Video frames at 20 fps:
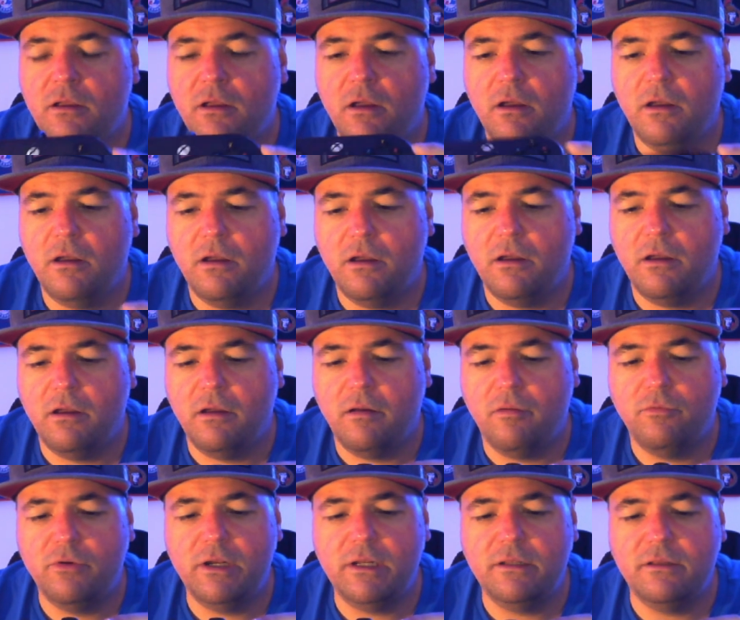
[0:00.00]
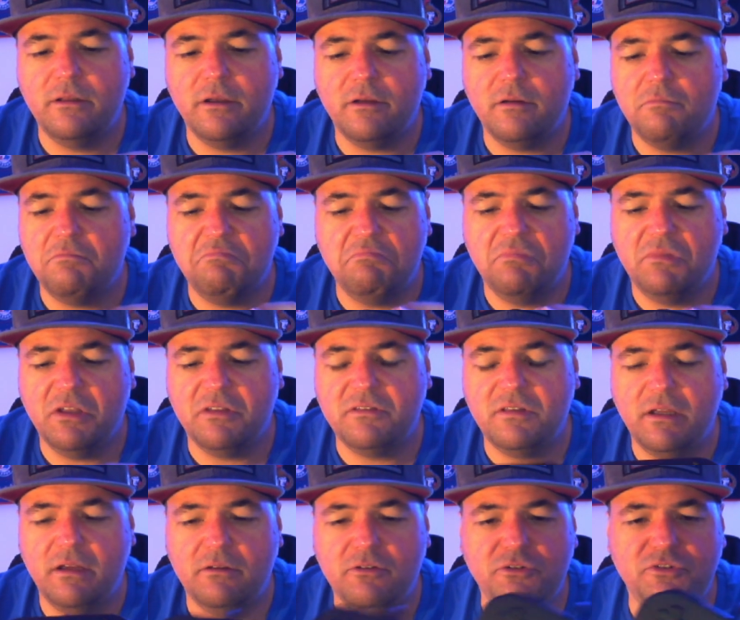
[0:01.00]
Uh, really not
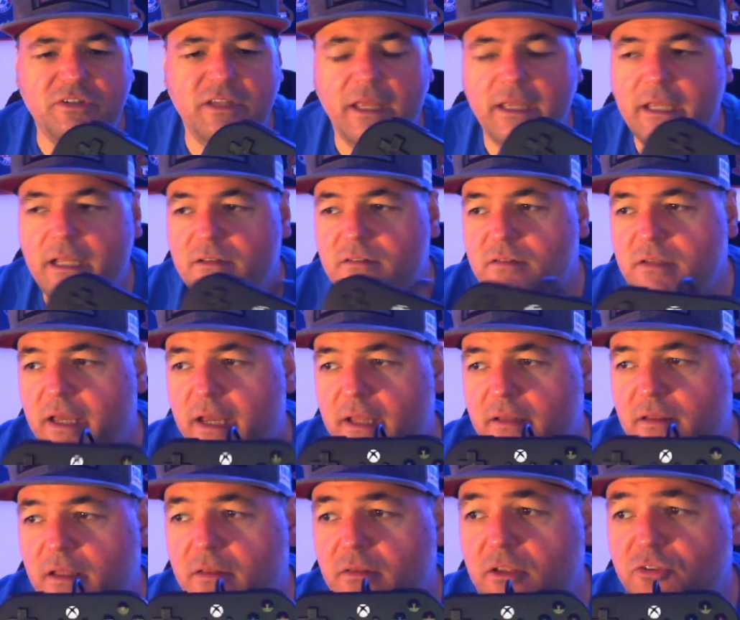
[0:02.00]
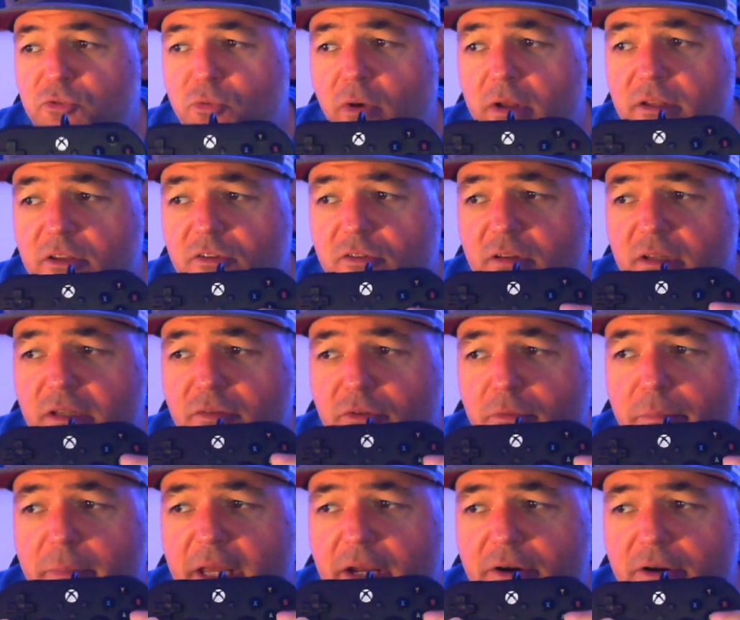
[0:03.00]
nothing to say against that. And this one is even
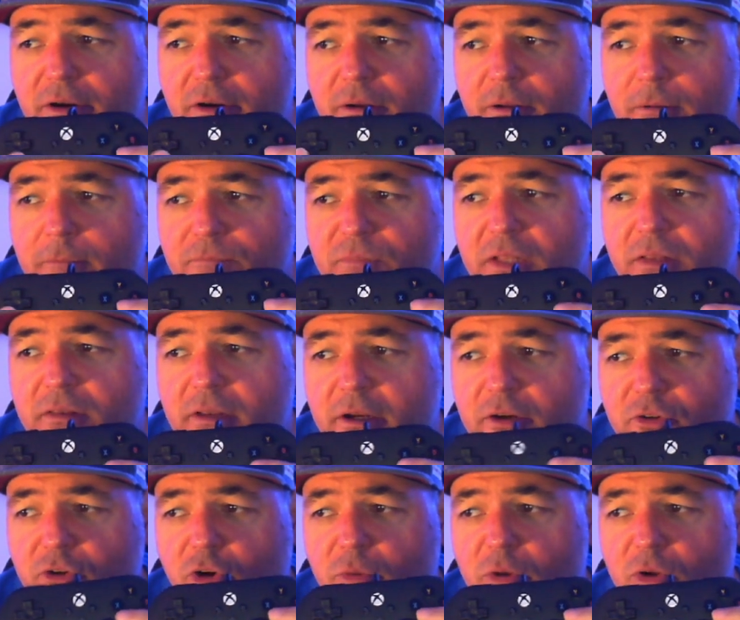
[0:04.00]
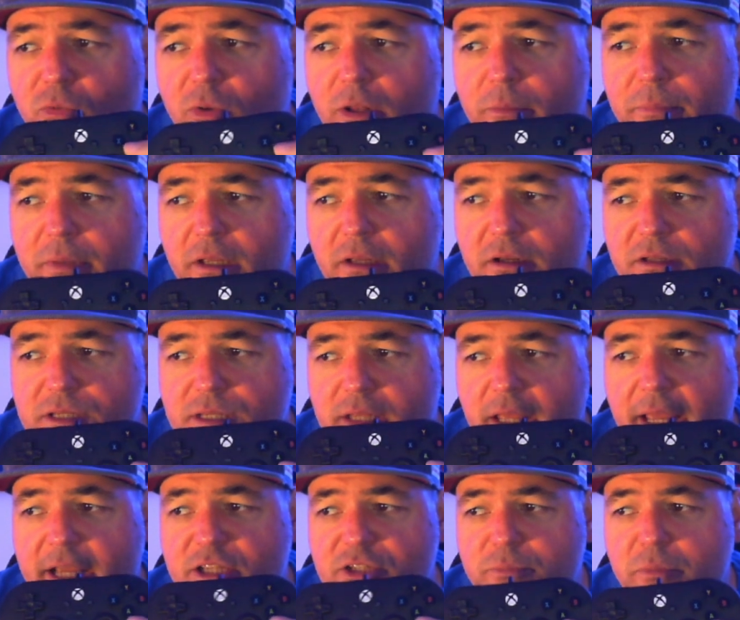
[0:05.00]
better than their normal one because the
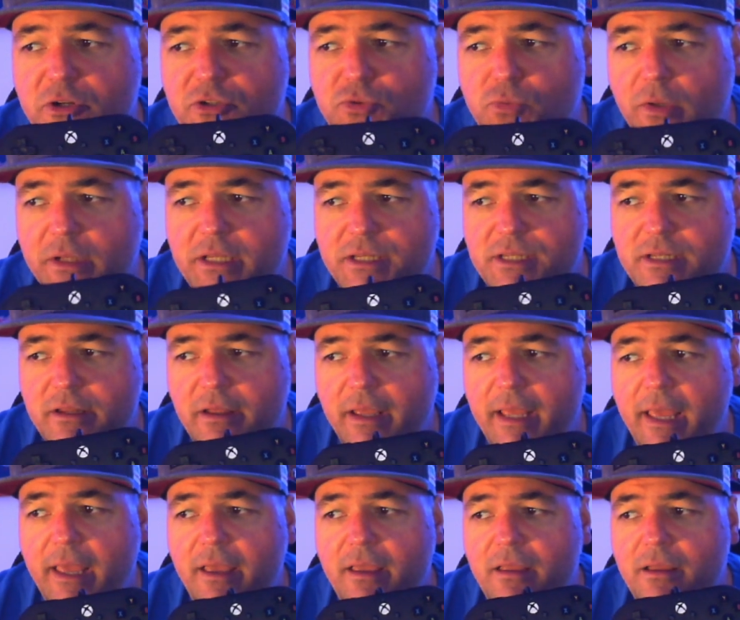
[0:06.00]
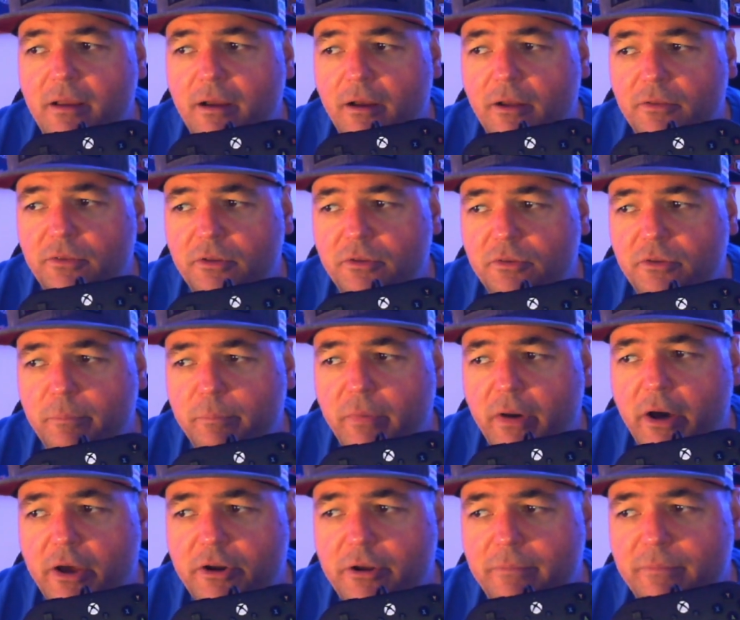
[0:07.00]
Xbox one has the A on the, the
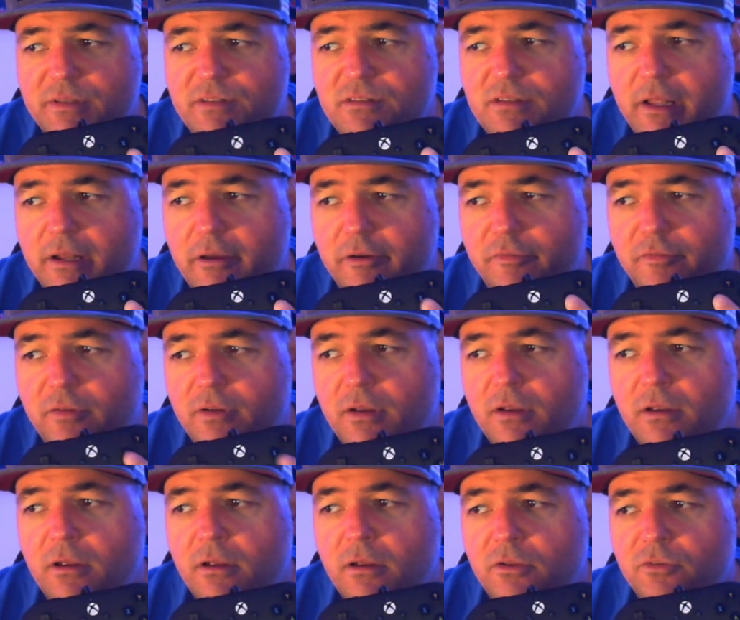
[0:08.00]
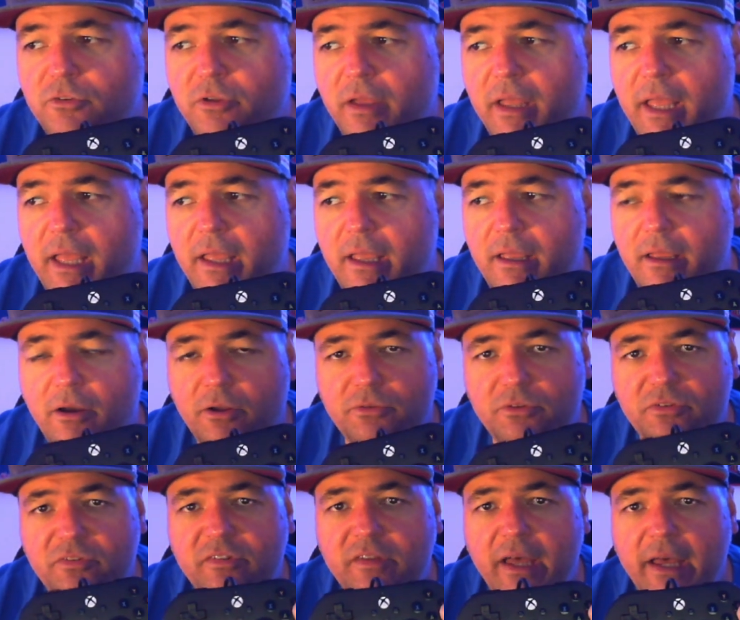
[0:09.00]
bottom instead of the A on
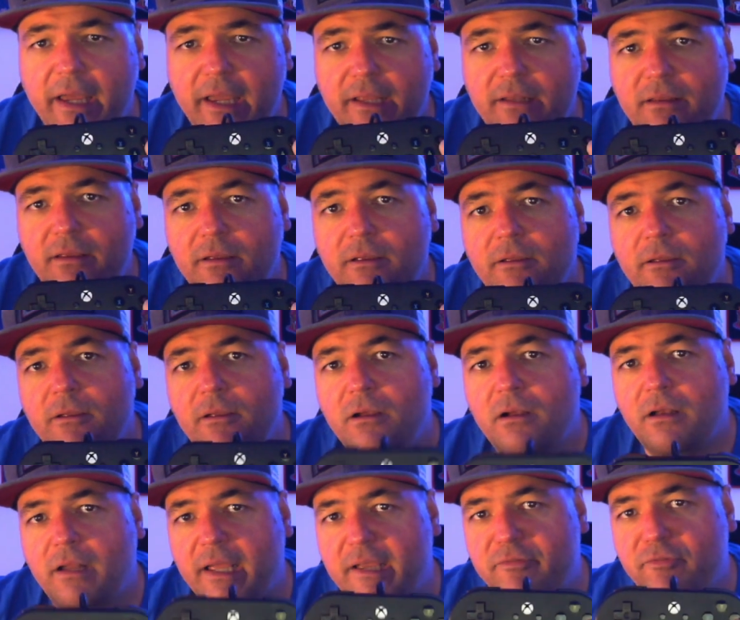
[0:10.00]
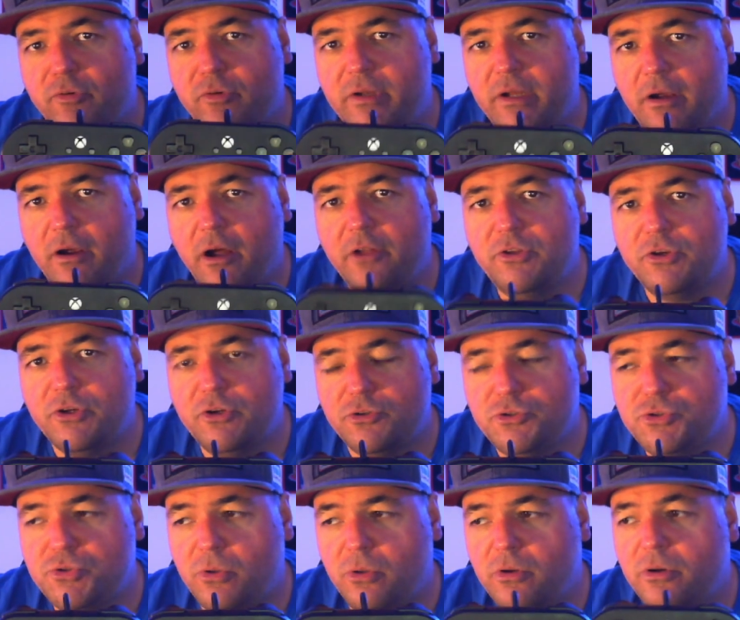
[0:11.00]
the side, like for their other
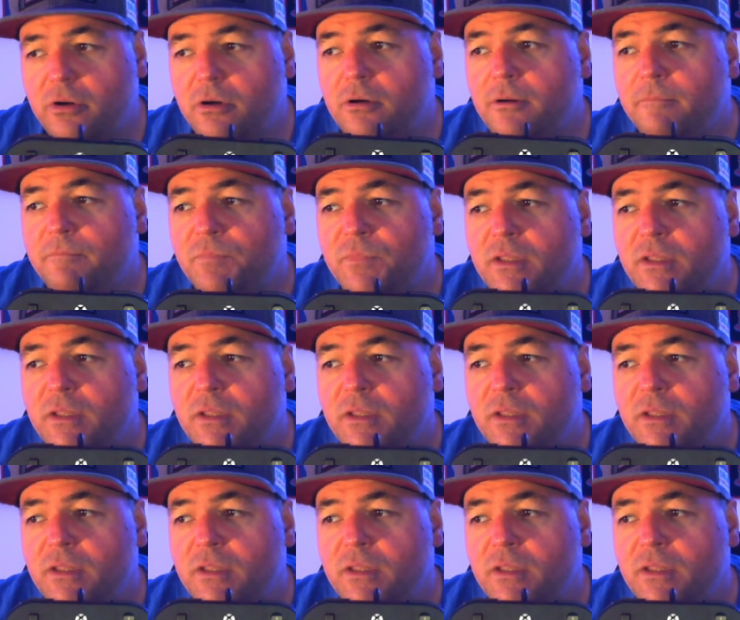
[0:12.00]
controller.